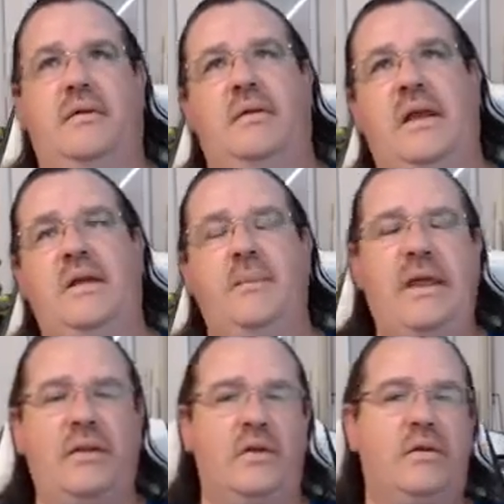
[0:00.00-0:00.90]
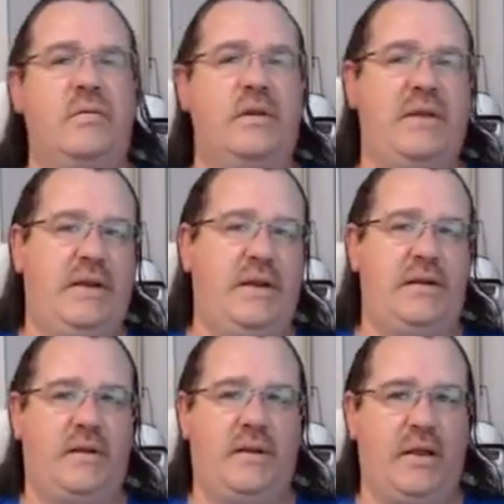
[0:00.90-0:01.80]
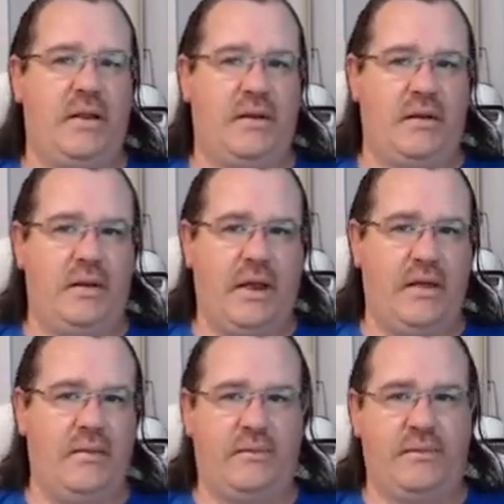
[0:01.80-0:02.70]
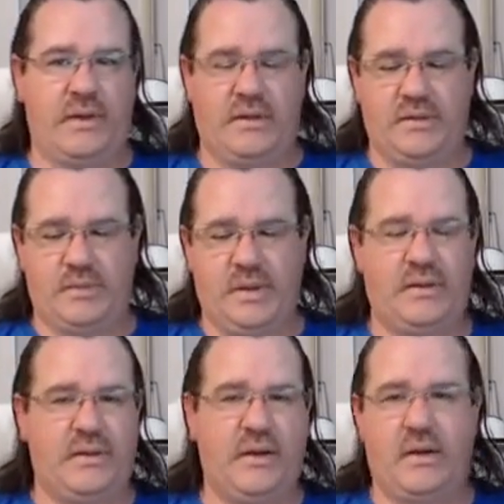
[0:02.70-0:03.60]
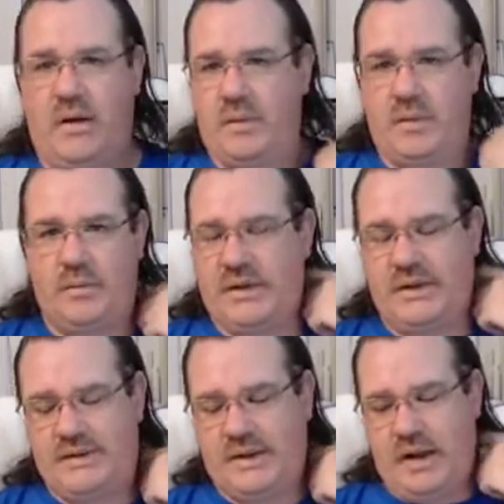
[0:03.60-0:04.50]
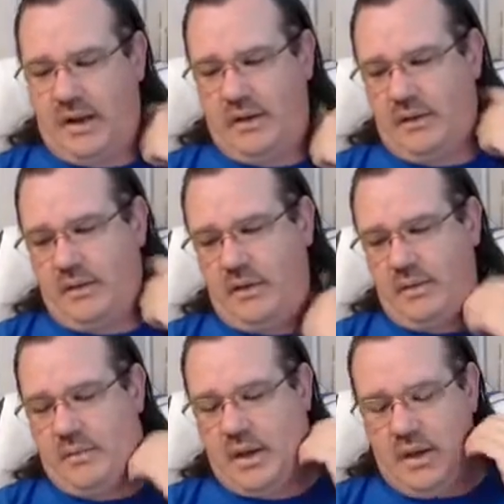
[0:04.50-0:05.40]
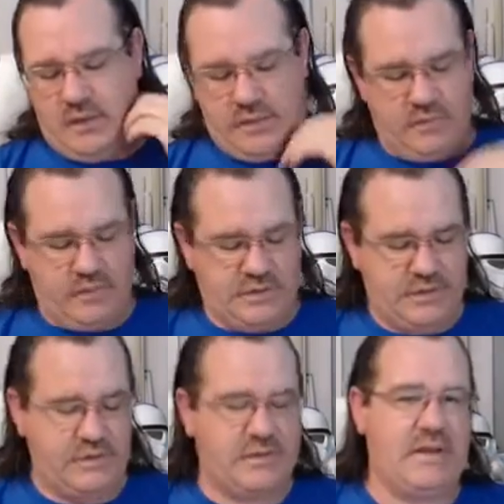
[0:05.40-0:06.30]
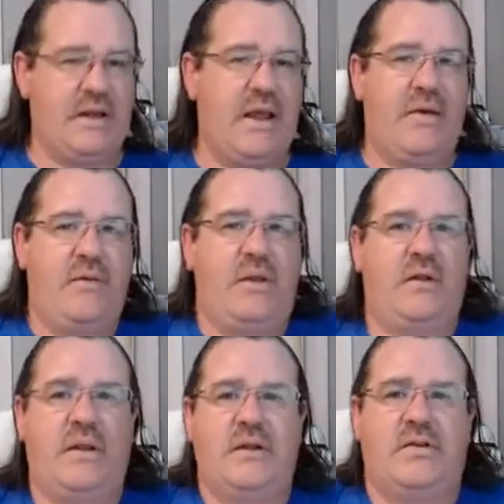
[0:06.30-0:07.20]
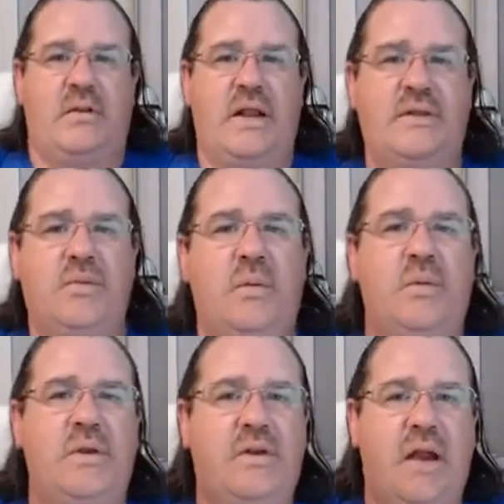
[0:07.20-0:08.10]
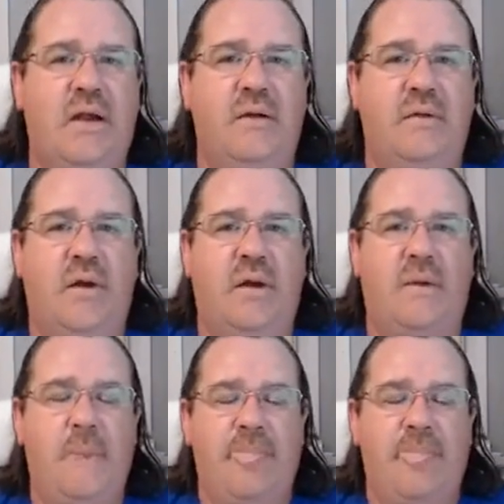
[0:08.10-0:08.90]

It may look really neat that you have like this big thick armor, but it's not. The originals didn't have it, so that's what we try to